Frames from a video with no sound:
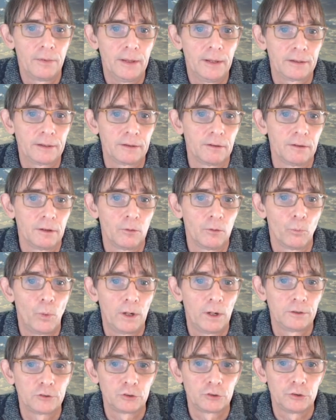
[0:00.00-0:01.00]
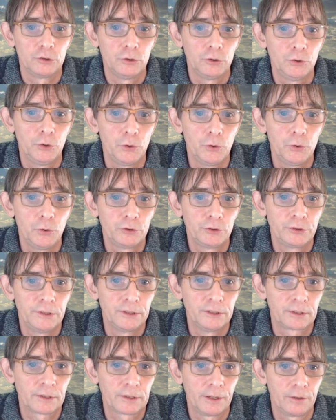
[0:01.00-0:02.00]
that once you use
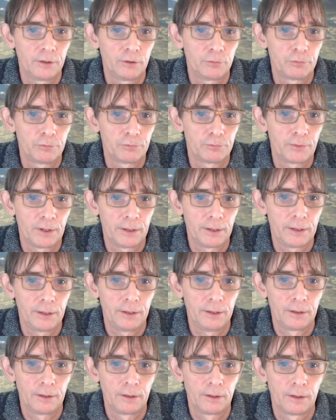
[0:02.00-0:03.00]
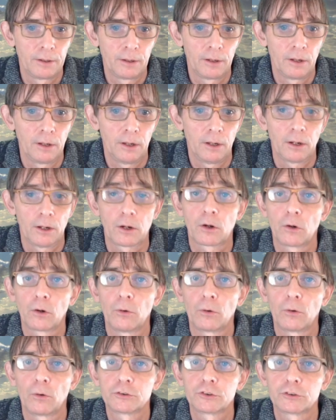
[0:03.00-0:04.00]
this kind of funny
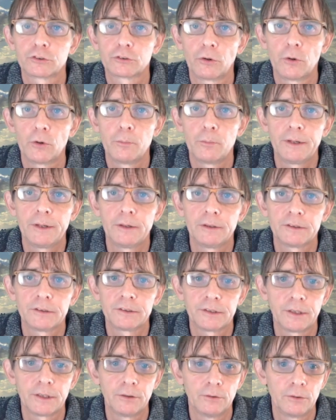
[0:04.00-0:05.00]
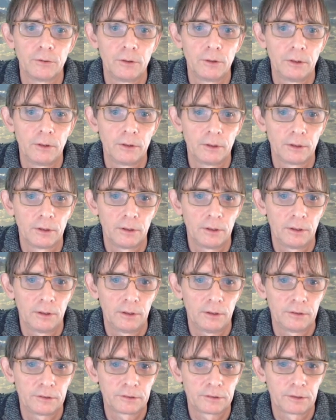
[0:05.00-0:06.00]
clock strobing signal
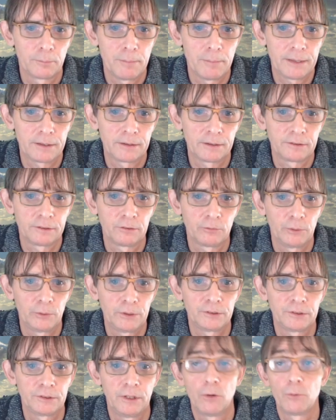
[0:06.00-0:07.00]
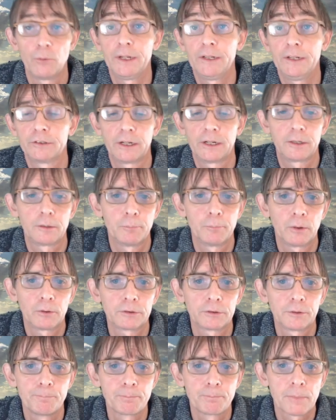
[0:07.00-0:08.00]
schematics, which is now inside the
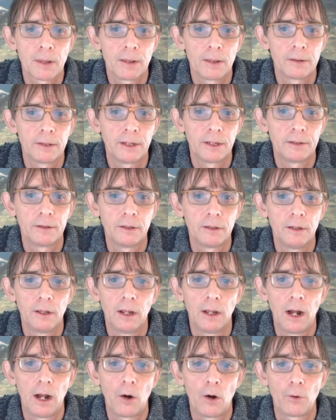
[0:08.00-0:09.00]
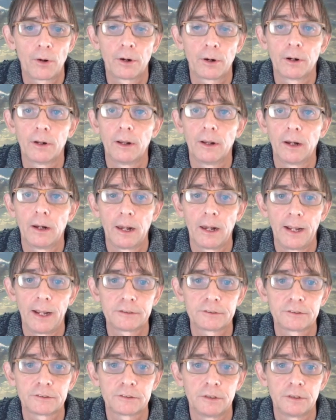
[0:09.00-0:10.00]
box, then our
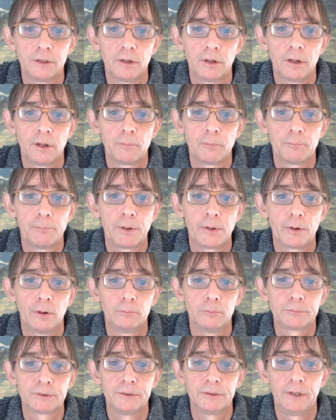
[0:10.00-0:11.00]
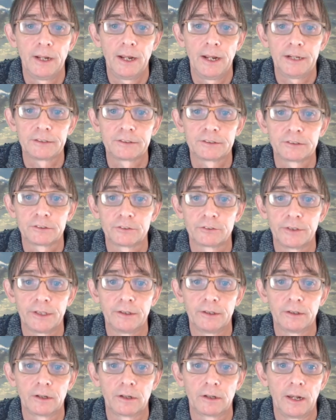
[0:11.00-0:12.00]
latch becomes an edge
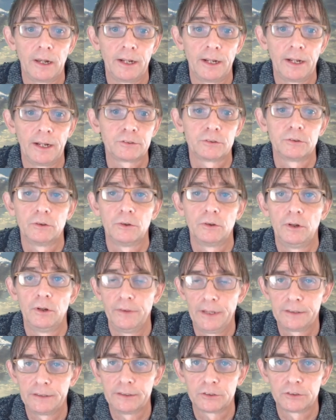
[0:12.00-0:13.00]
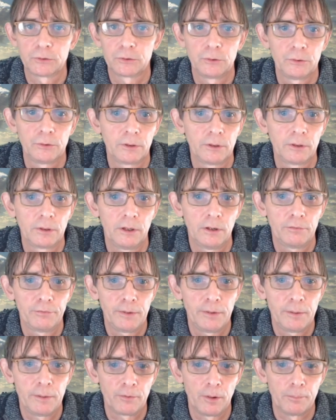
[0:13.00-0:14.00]
triggered latch, and that is called
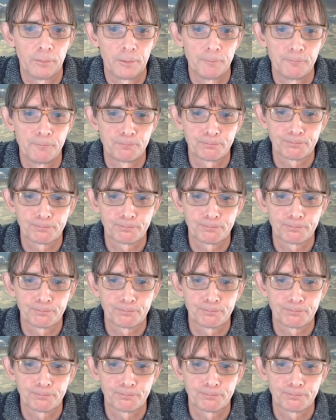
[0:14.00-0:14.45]
flip-flop.